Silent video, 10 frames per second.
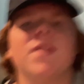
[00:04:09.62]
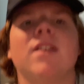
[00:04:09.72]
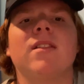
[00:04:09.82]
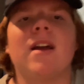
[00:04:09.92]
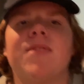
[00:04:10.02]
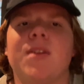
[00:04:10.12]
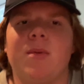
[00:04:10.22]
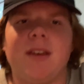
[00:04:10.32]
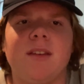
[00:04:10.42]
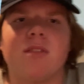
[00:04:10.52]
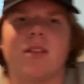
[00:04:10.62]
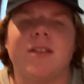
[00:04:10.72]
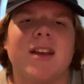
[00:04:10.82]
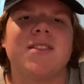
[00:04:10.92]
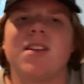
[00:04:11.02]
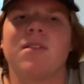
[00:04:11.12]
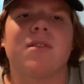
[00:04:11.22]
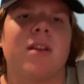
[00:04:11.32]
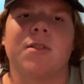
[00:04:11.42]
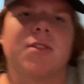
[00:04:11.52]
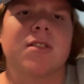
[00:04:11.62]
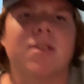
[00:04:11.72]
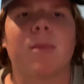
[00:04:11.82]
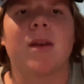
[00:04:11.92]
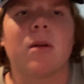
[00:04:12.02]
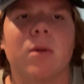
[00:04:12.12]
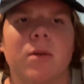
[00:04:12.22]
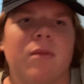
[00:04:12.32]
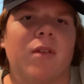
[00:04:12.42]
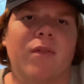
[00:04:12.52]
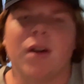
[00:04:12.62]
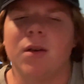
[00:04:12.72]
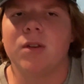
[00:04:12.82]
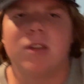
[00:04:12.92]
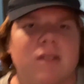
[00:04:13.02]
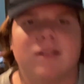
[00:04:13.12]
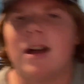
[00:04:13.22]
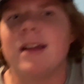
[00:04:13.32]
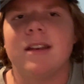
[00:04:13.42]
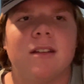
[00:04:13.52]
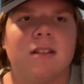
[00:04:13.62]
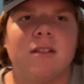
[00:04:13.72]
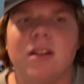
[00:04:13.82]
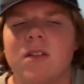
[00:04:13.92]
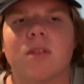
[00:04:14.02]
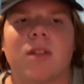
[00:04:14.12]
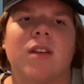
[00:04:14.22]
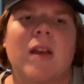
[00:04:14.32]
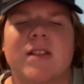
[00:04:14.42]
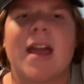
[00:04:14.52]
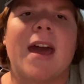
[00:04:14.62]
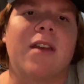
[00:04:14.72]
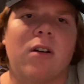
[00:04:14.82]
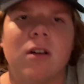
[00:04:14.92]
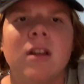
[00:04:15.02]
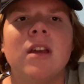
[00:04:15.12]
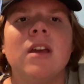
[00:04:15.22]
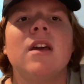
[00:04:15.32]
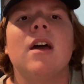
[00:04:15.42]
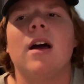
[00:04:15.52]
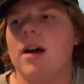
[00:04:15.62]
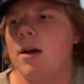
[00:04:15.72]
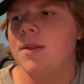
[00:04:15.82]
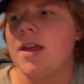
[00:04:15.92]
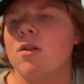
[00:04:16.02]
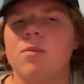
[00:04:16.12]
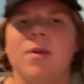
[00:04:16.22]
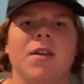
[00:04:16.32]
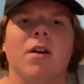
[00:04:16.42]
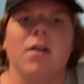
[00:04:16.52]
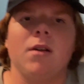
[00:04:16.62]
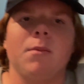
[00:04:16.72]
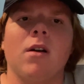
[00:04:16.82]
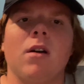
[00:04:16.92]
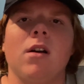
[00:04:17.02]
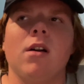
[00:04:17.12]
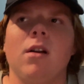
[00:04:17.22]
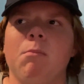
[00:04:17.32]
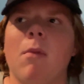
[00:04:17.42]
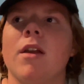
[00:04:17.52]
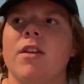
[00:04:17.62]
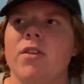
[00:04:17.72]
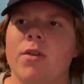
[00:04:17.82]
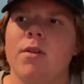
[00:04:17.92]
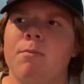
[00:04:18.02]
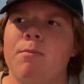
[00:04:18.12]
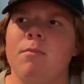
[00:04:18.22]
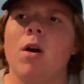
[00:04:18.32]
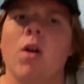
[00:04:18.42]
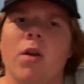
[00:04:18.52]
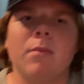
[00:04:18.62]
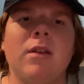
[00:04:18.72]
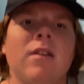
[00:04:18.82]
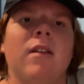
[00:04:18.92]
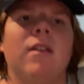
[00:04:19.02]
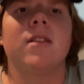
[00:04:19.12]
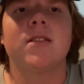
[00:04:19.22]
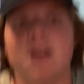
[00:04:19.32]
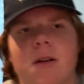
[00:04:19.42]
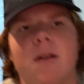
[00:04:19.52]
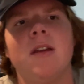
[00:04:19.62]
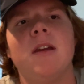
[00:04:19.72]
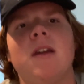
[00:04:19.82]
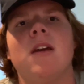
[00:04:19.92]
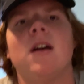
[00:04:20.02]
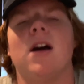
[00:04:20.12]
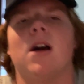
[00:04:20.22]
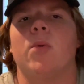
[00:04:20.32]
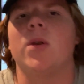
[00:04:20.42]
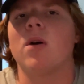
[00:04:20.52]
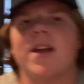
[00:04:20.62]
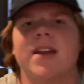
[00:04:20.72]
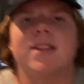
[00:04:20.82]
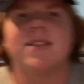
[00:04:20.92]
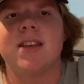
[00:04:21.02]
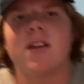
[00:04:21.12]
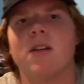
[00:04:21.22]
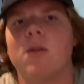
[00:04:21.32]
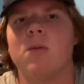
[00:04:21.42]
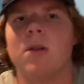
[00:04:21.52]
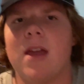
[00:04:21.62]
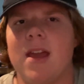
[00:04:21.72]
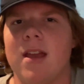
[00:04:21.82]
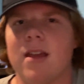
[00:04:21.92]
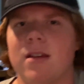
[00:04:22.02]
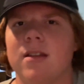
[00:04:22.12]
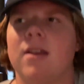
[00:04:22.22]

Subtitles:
thing left that we need for the desk. The other thing was just something I ordered for fun, which is not needed for the desk at all. But that will be the monitor arm. So when all that gets here, and